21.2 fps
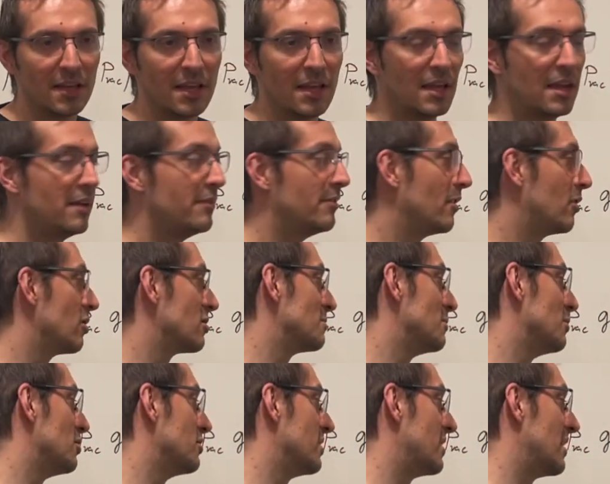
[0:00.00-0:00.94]
If the
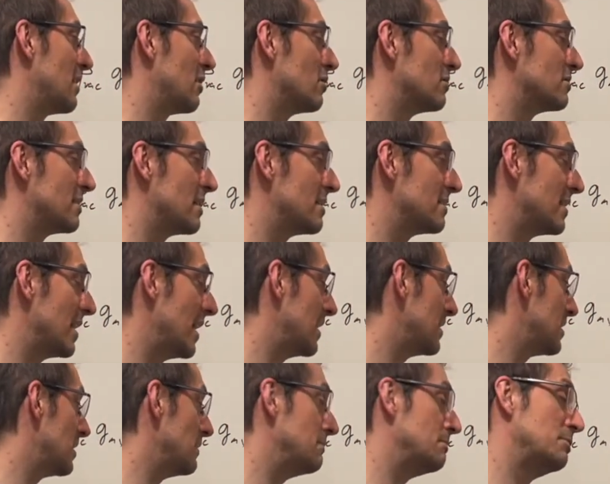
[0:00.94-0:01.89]
cosmological constant is
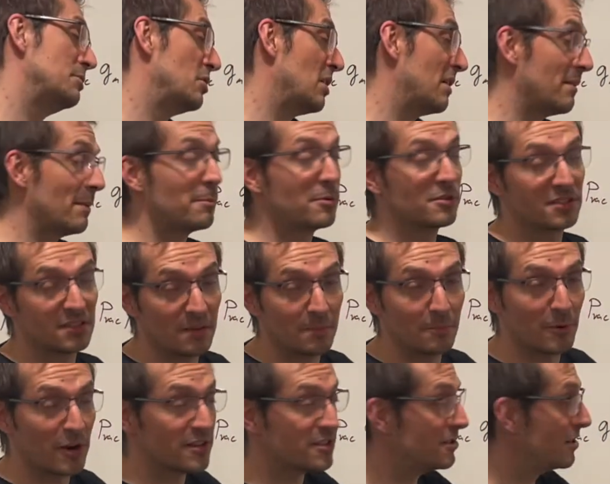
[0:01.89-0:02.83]
negative, you have a positive
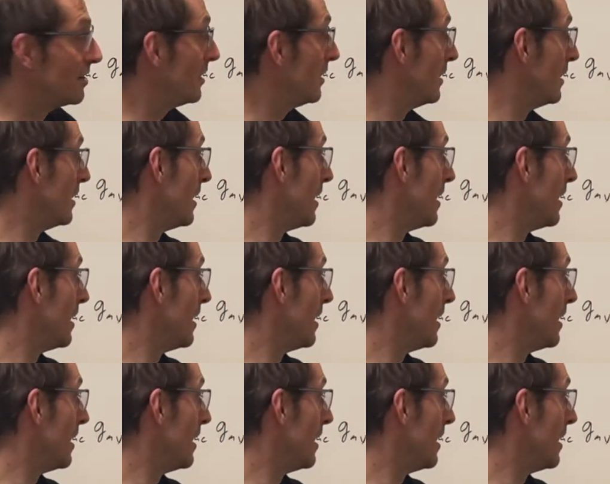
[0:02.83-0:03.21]
pressure,